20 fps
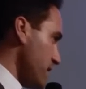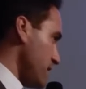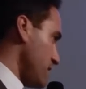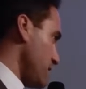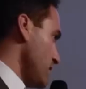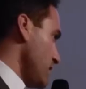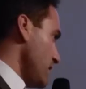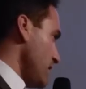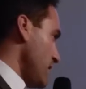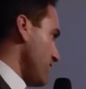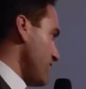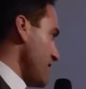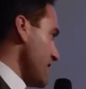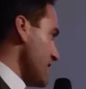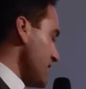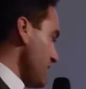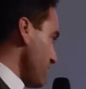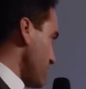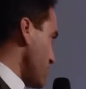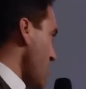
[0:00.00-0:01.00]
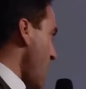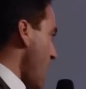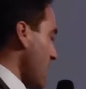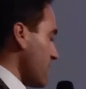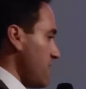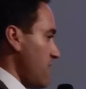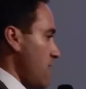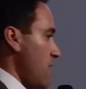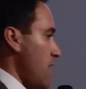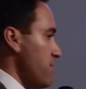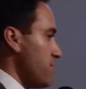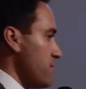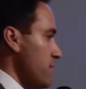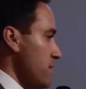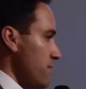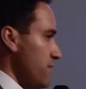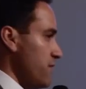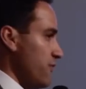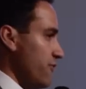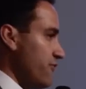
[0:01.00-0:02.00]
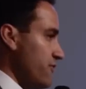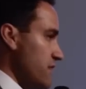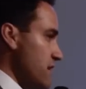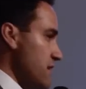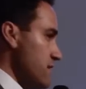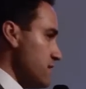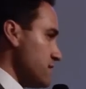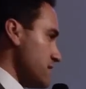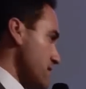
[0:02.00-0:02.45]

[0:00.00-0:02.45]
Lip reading: And if they keep jacking up the fees,